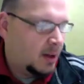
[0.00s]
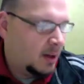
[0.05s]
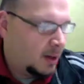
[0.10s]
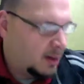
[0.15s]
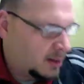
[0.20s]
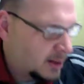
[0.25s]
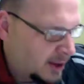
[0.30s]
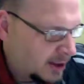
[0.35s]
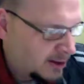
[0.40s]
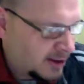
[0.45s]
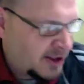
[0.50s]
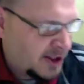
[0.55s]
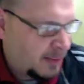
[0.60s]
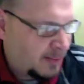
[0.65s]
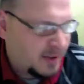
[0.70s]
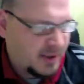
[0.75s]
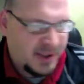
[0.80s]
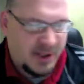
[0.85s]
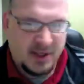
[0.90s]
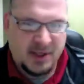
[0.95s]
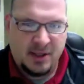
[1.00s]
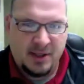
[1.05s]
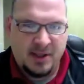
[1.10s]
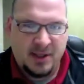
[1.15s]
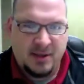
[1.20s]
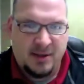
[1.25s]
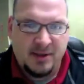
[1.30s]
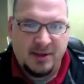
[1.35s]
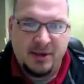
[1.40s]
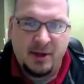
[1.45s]
leadership positions
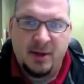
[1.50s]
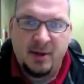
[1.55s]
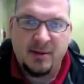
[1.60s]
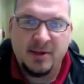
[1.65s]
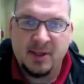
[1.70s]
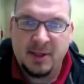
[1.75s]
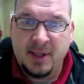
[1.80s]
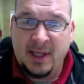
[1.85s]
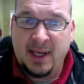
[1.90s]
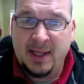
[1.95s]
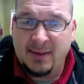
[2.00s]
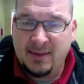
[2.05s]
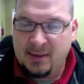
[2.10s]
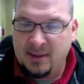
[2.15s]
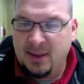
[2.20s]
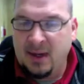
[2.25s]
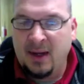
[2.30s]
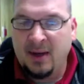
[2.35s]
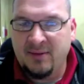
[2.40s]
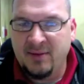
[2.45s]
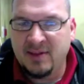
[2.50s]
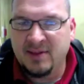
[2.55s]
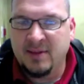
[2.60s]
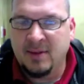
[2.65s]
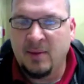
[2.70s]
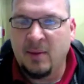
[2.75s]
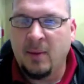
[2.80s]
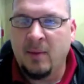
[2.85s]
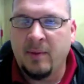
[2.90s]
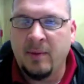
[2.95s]
in the church? And that's obviously
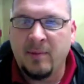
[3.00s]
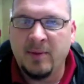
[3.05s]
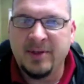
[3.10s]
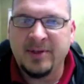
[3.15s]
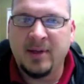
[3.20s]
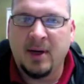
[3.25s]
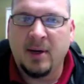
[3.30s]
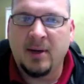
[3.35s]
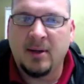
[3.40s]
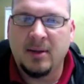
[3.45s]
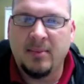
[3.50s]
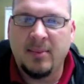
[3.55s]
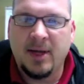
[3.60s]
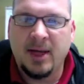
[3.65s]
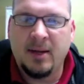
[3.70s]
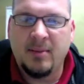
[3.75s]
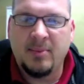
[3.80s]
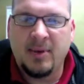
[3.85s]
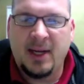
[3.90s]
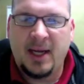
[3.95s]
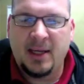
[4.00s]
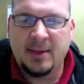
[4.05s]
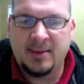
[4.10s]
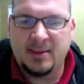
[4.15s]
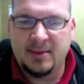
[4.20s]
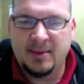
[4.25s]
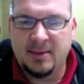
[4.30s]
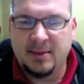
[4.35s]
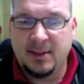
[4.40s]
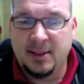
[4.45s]
what we've been talking about:
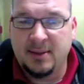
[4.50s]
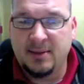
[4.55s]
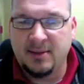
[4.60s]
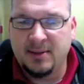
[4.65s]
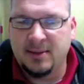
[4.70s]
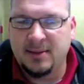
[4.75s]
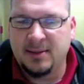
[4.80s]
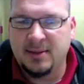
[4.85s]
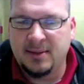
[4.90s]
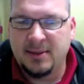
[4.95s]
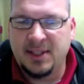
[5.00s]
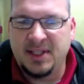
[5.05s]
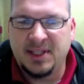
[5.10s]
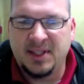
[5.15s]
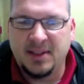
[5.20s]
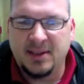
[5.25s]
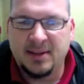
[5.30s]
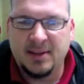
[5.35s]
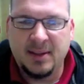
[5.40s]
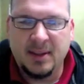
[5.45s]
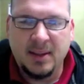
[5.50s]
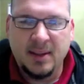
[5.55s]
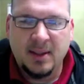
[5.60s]
pastors, elders, and deacons,